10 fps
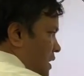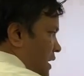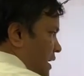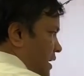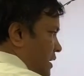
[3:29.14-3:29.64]

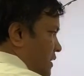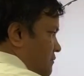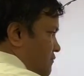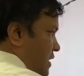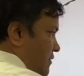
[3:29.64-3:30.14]

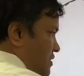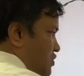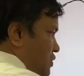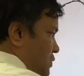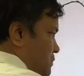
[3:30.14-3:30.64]
um, 5
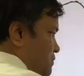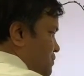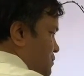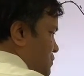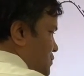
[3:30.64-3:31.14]
and
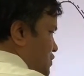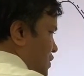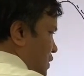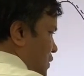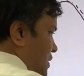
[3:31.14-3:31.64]
2
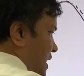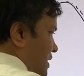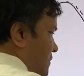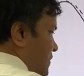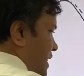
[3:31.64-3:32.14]
so
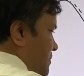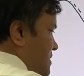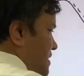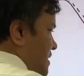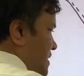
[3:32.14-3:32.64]
negative
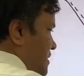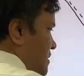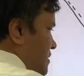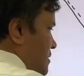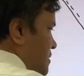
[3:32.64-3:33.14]

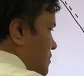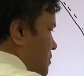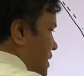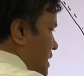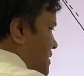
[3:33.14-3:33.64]
5t
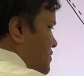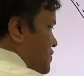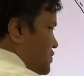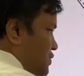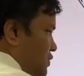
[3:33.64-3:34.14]

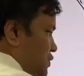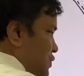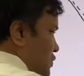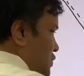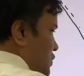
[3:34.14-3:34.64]
plus
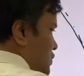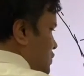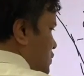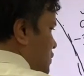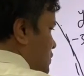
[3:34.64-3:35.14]

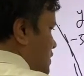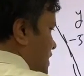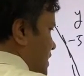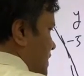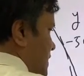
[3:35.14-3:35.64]

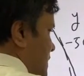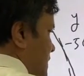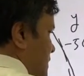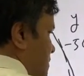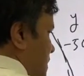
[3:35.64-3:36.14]

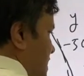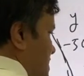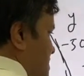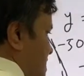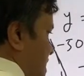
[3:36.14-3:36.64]
2t
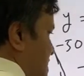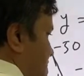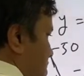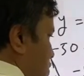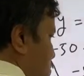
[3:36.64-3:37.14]
minus 10
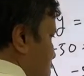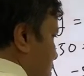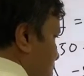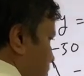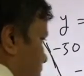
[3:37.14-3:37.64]
is equal to 0